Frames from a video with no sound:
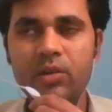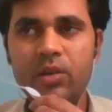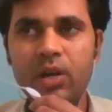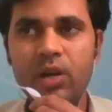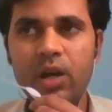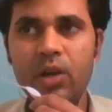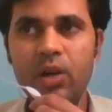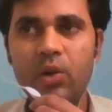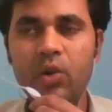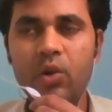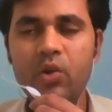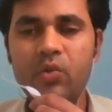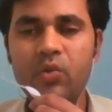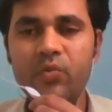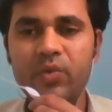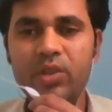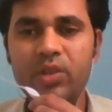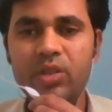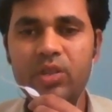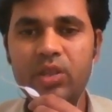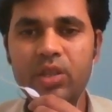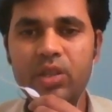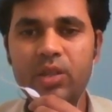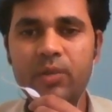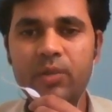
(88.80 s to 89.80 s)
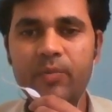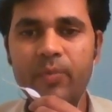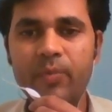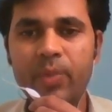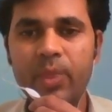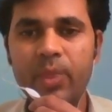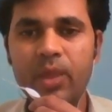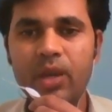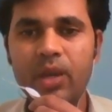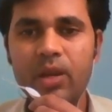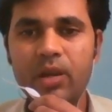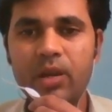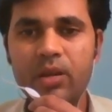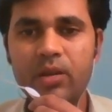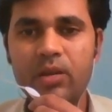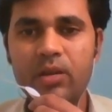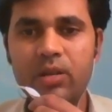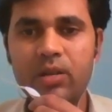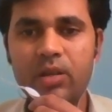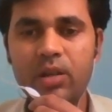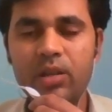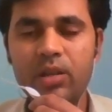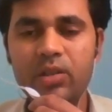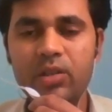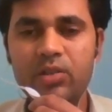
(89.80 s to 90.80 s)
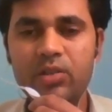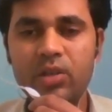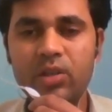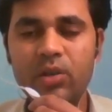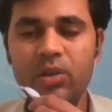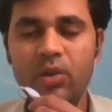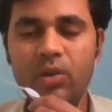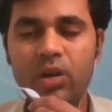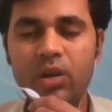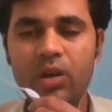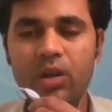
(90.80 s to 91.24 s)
along with the collection